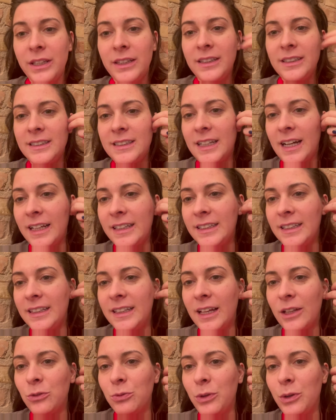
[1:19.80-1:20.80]
decided
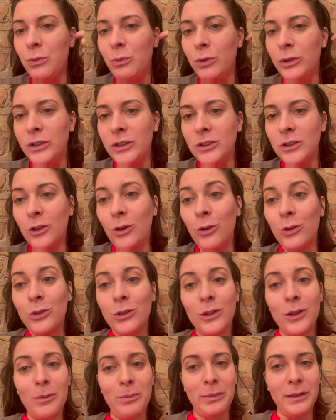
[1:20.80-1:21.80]
that we wouldn't go
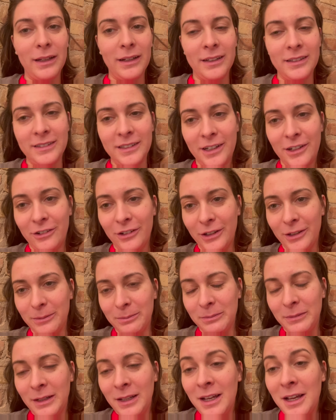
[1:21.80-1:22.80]
to the
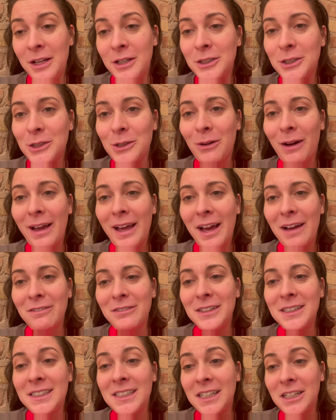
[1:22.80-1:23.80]
planetarium, so I
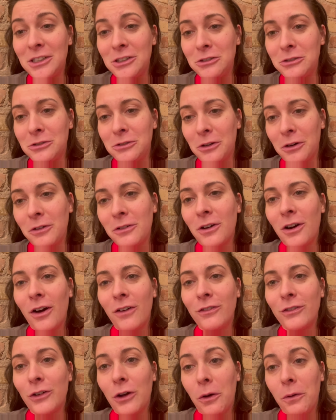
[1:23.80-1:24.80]
have this intro
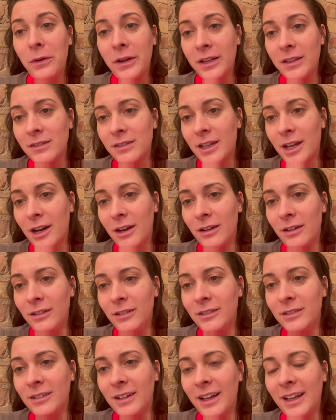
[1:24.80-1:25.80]
of going there
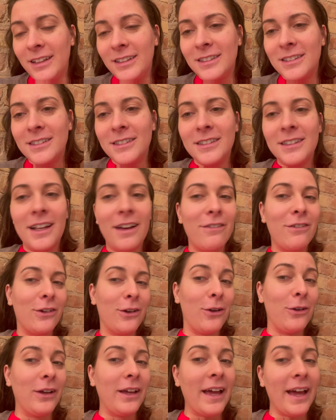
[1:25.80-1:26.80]
and never
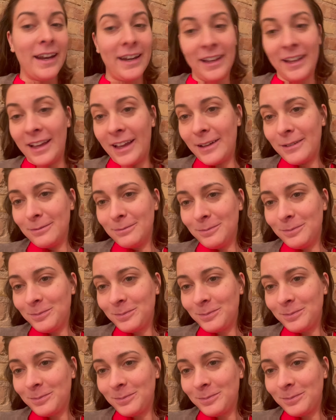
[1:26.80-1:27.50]
getting in.